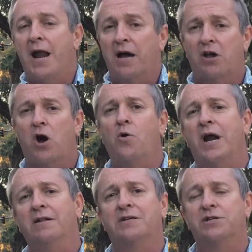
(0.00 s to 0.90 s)
I go and I
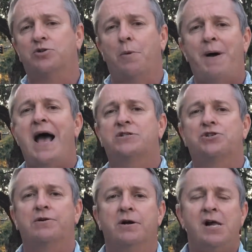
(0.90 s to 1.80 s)
listen to a
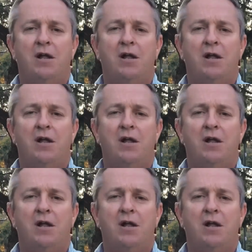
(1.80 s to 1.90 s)
pastor,